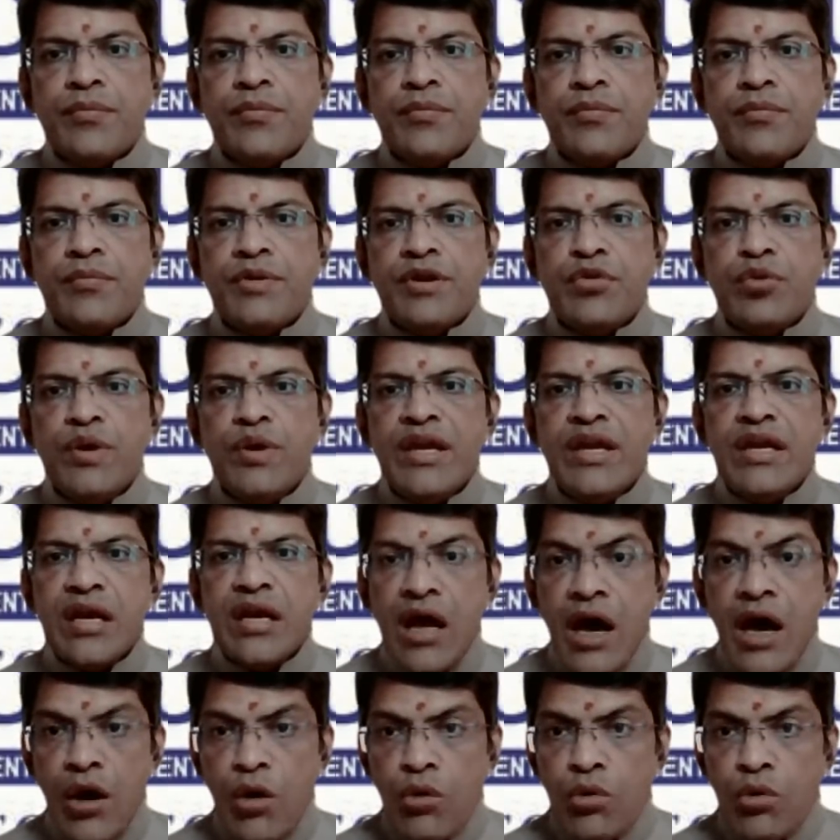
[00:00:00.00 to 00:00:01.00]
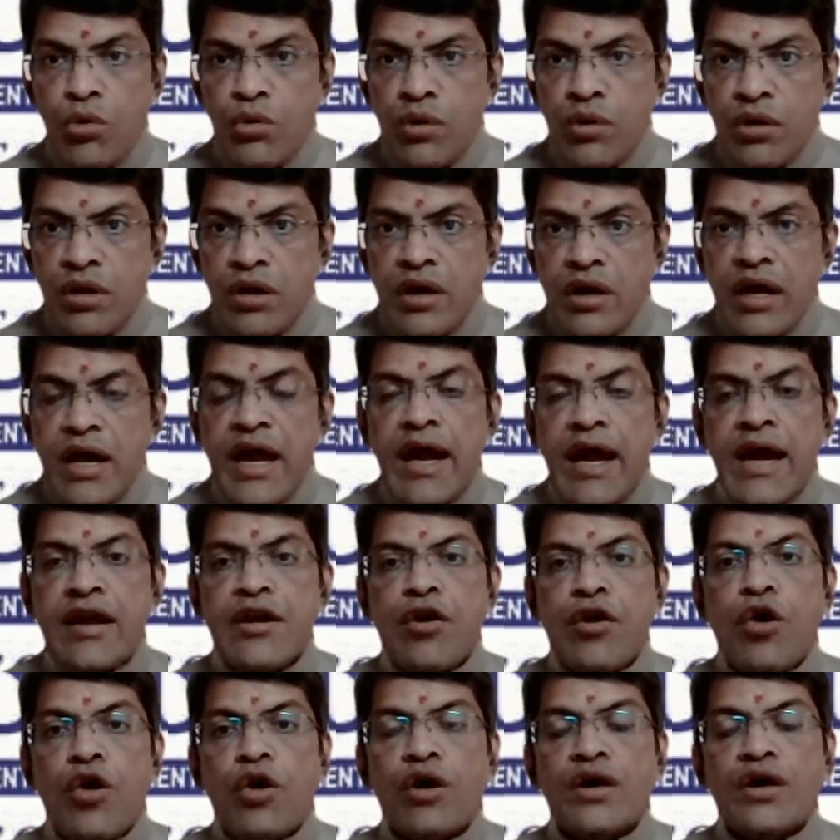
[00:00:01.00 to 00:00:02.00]
between now and
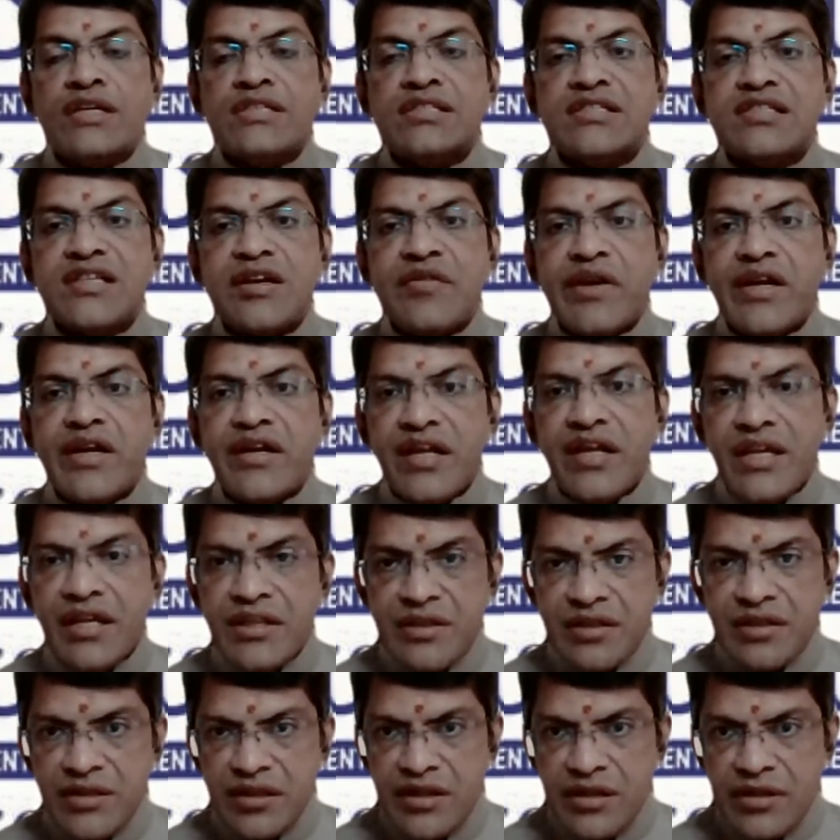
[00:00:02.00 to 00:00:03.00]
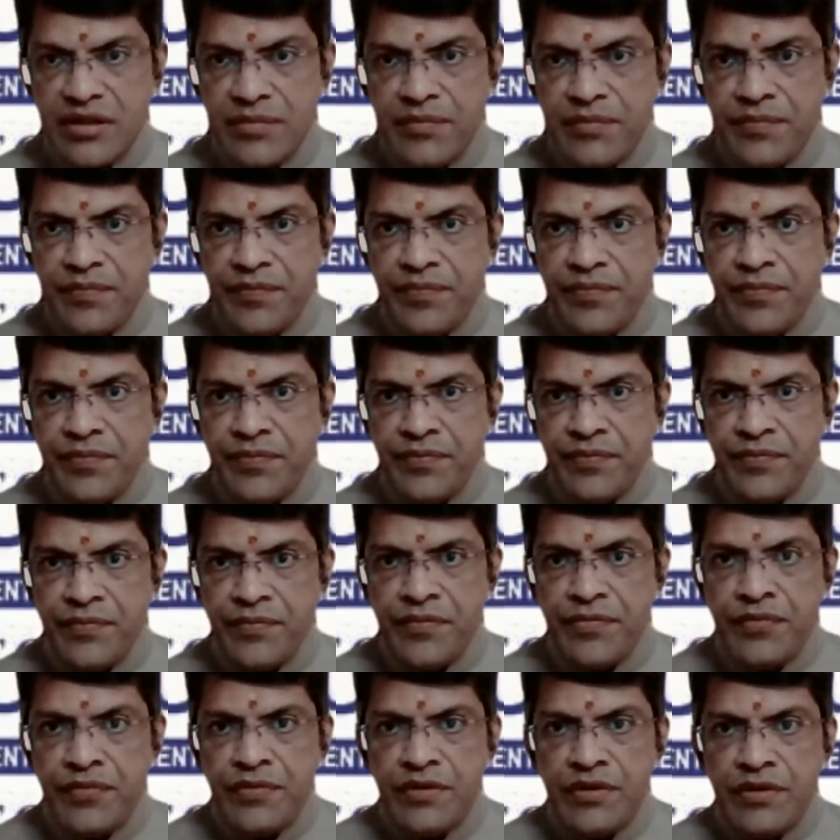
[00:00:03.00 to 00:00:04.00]
August 17th,
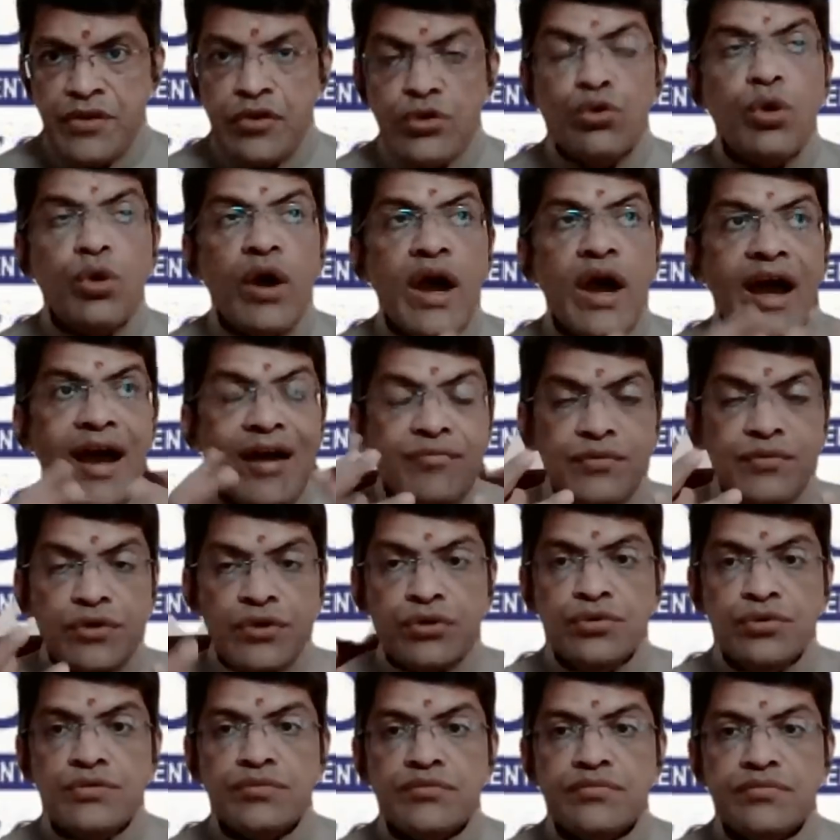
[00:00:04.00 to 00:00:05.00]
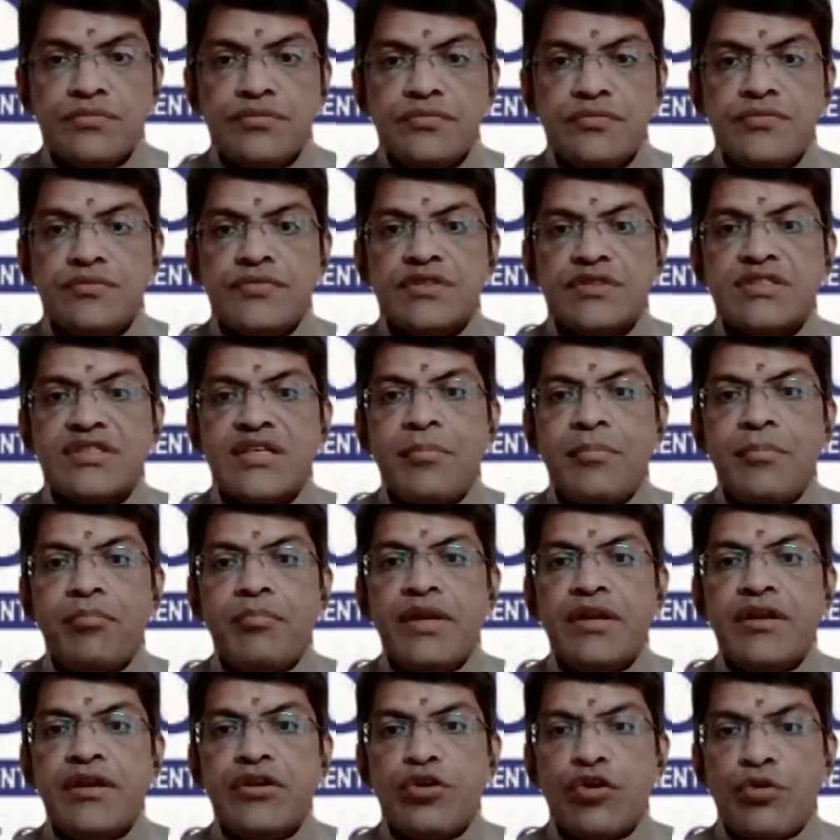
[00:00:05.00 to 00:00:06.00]
you have to
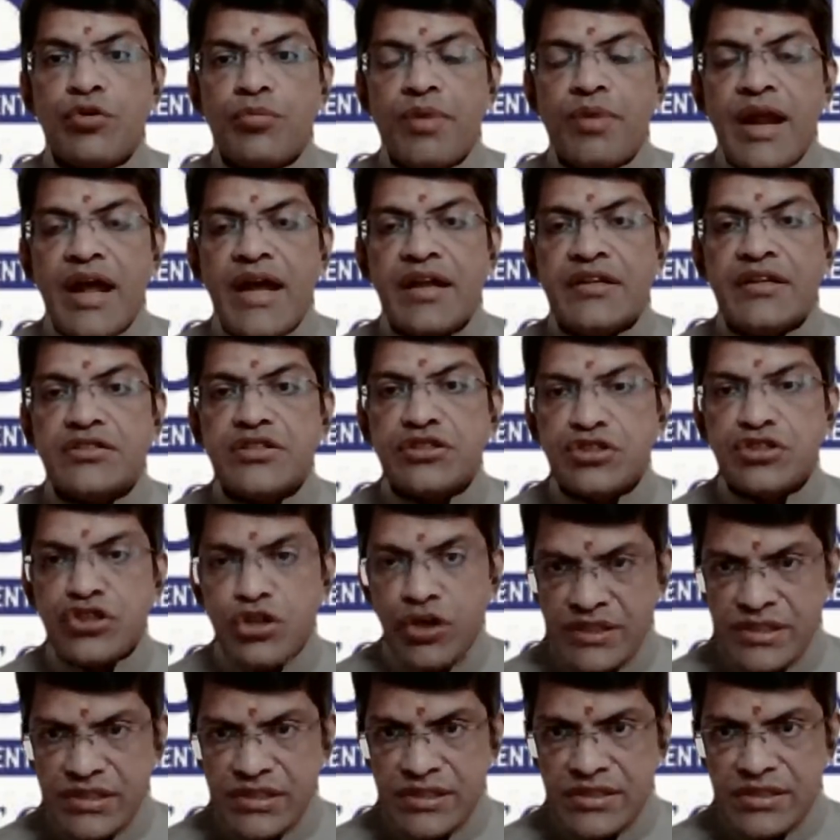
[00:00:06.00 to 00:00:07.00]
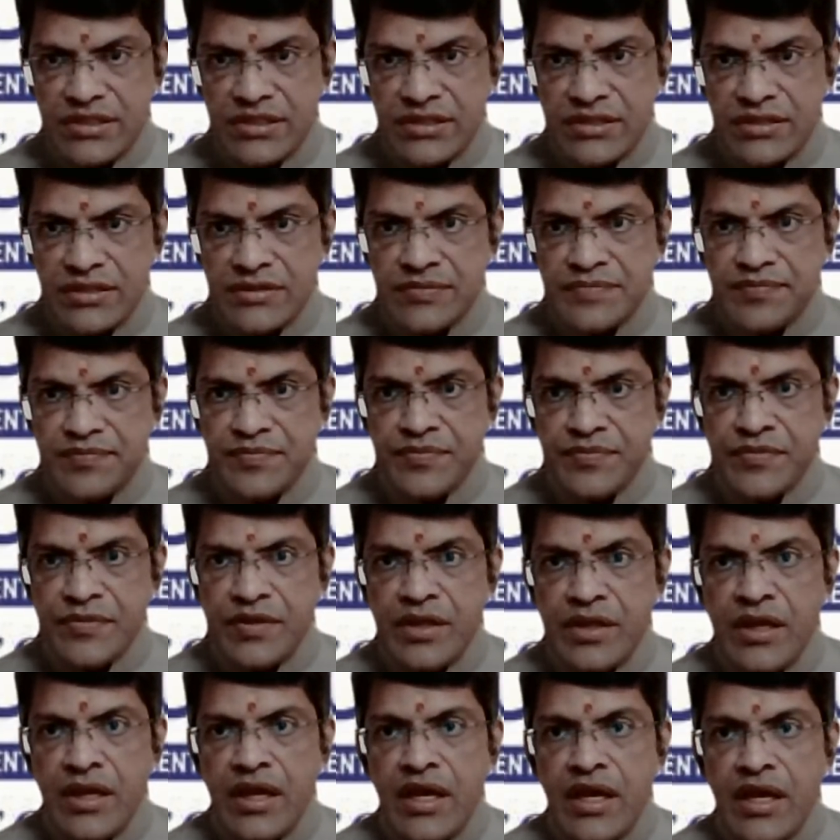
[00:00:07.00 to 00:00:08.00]
submit your branch choices.
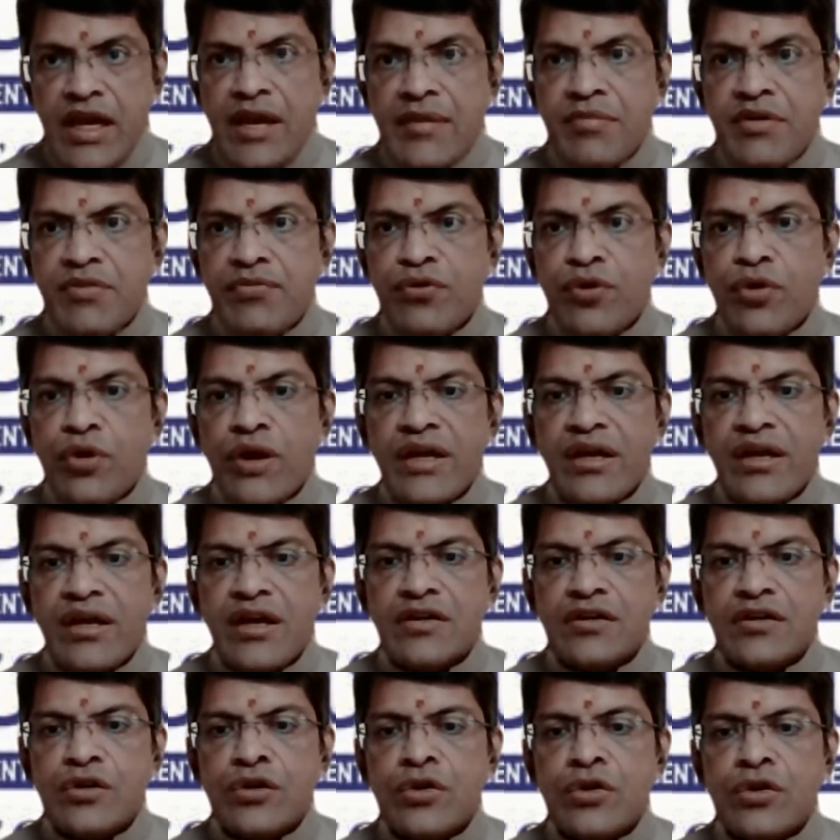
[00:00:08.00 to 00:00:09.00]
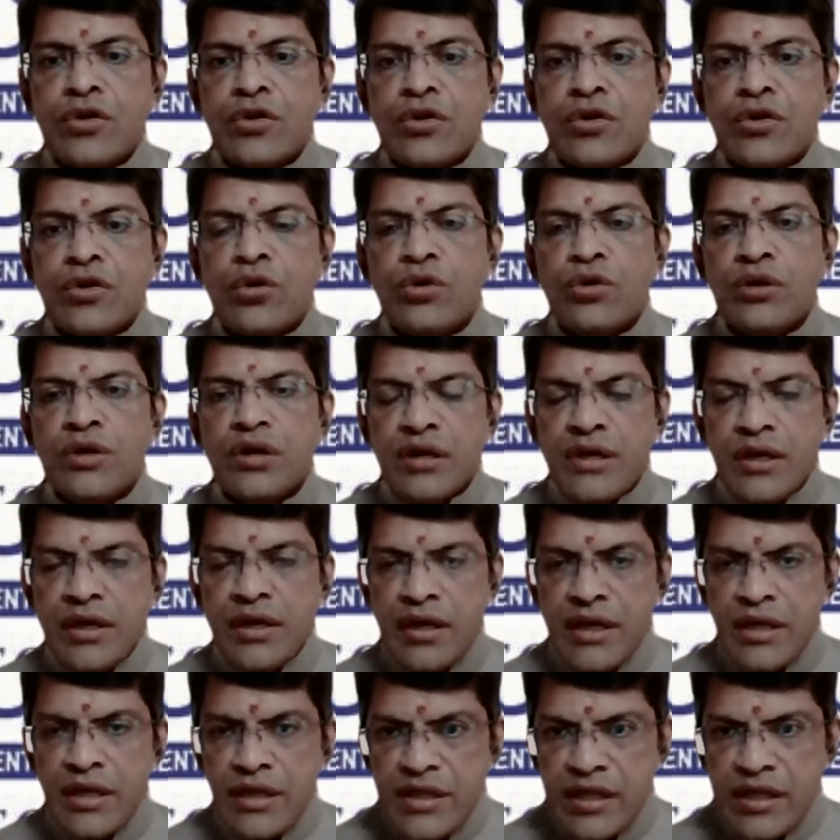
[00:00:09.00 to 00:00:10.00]
And before I conclude,
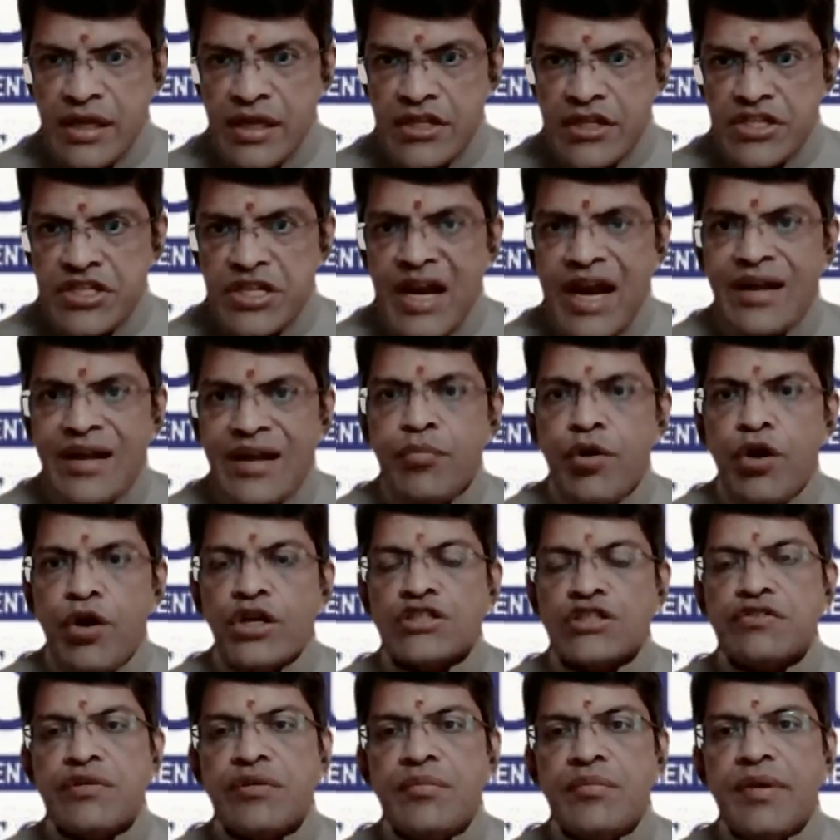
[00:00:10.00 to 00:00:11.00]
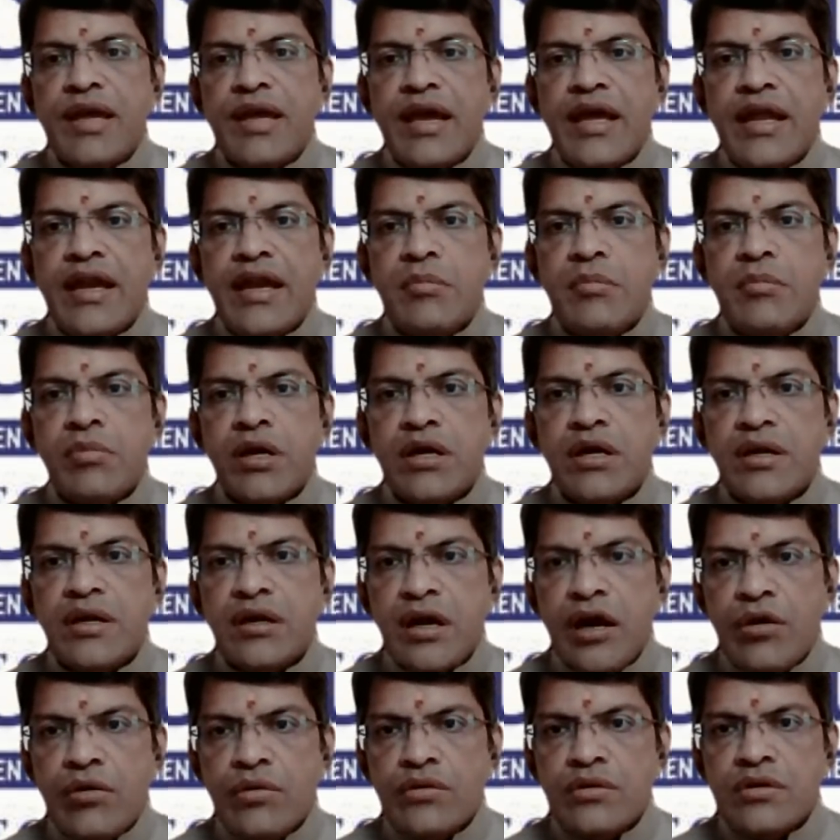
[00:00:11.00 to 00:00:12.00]
the chat box will be enabled
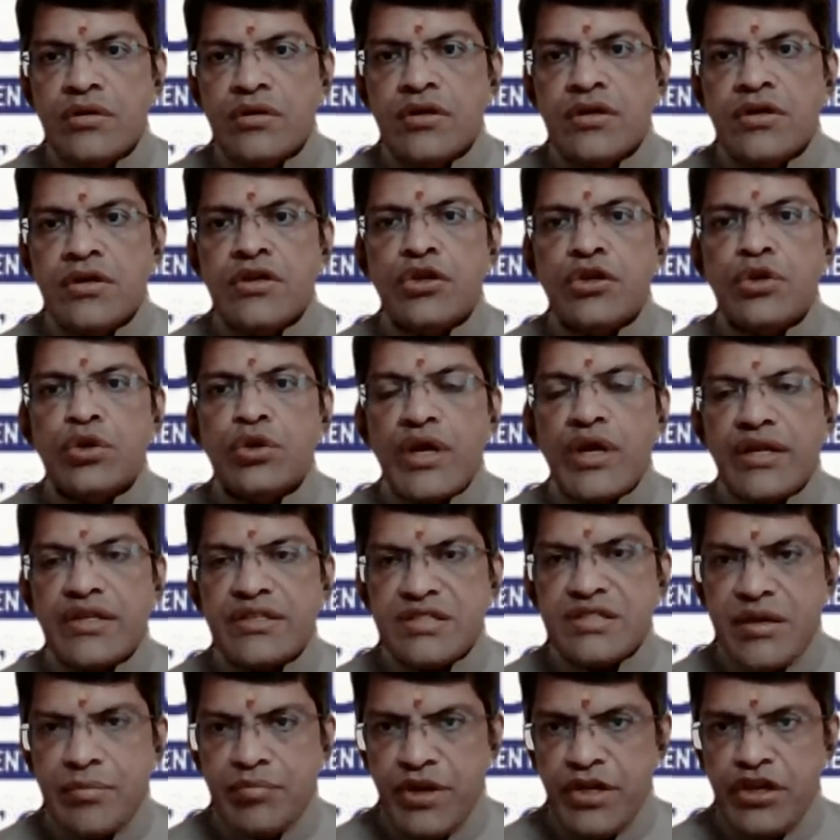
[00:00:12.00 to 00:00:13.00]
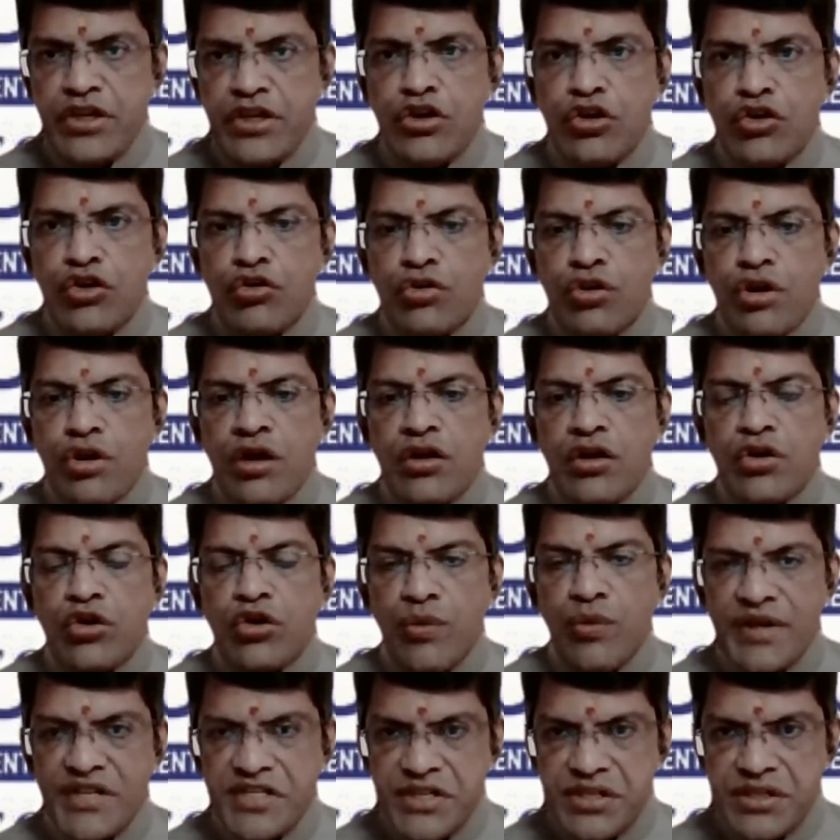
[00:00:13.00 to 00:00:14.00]
now. You can submit your
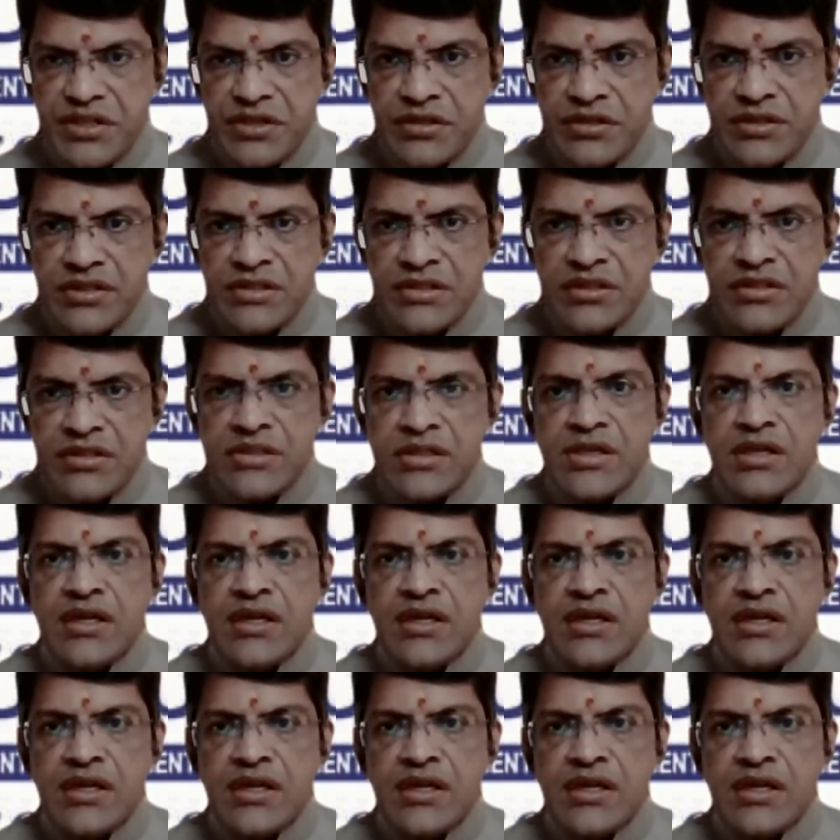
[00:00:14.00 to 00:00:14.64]
questions,